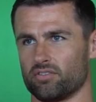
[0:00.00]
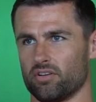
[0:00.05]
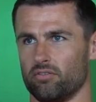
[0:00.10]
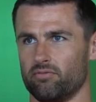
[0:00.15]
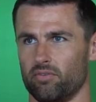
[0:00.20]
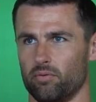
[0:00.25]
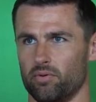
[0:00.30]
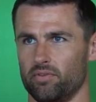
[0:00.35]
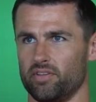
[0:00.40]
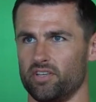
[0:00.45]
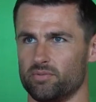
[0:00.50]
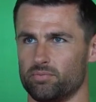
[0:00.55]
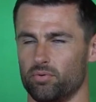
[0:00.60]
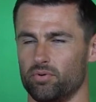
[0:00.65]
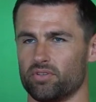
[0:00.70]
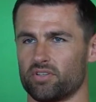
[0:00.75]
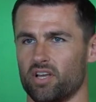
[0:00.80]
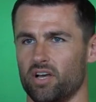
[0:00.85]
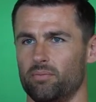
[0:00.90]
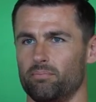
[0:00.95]
So hopefully when these
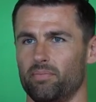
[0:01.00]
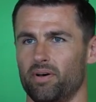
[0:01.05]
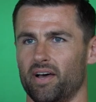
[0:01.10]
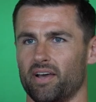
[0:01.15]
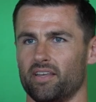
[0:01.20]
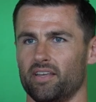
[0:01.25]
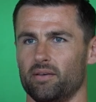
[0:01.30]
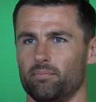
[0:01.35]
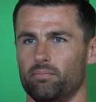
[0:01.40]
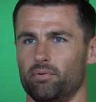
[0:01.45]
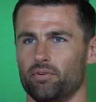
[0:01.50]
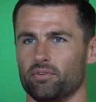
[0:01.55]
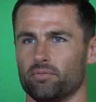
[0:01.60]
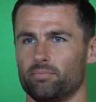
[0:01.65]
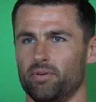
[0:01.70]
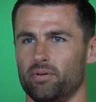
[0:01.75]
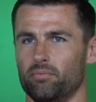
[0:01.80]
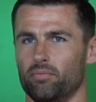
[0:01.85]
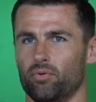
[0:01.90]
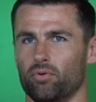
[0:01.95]
boys come back, it puts a
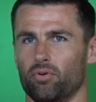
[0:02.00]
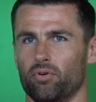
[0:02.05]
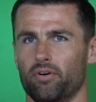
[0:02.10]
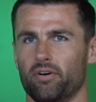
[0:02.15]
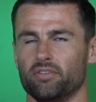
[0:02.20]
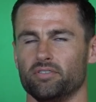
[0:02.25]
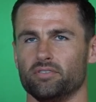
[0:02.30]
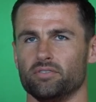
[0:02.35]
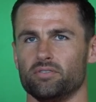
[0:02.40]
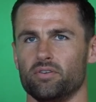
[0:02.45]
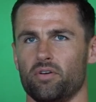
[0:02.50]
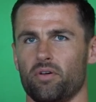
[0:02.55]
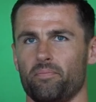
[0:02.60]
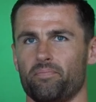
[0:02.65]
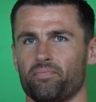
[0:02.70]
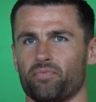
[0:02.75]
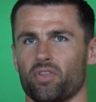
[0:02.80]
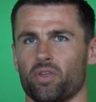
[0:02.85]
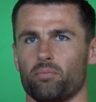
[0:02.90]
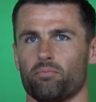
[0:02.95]
bit more
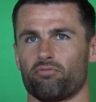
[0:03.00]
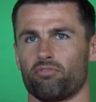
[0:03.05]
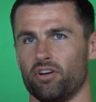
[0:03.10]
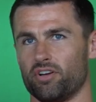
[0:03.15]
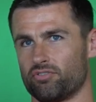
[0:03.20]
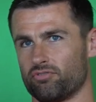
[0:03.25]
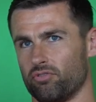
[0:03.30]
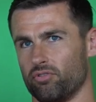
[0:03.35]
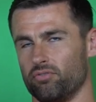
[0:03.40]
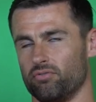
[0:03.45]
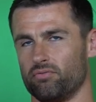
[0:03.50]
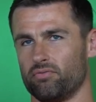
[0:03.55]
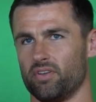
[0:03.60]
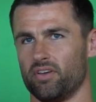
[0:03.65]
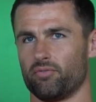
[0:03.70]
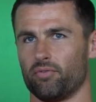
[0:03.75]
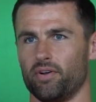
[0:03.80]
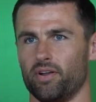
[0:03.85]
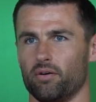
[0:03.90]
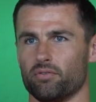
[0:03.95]
pressure on
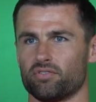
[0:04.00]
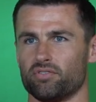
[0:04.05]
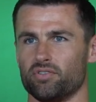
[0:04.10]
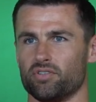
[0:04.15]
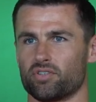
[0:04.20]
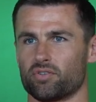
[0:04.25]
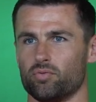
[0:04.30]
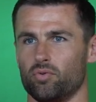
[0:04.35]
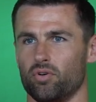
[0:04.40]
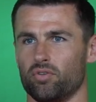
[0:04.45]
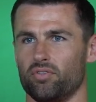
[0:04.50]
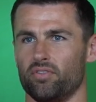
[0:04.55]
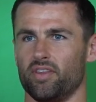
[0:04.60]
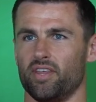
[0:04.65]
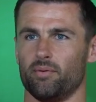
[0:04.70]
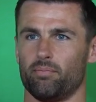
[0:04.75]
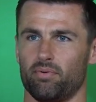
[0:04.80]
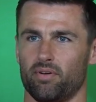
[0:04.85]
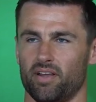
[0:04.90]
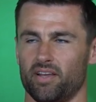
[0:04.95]
everyone else in the squad and
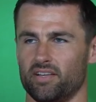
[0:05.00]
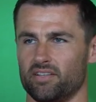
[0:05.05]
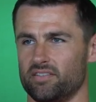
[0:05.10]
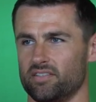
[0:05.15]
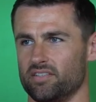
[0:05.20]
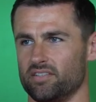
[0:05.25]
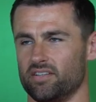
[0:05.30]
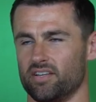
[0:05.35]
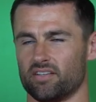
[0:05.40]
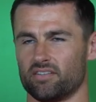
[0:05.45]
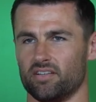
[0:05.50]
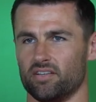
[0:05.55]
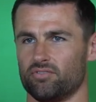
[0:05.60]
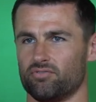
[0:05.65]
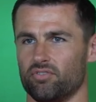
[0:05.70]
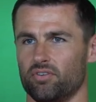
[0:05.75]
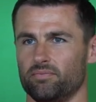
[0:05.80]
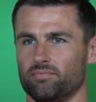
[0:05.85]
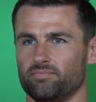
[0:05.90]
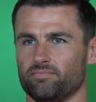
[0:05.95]
their places, et
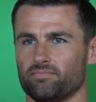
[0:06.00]
cetera.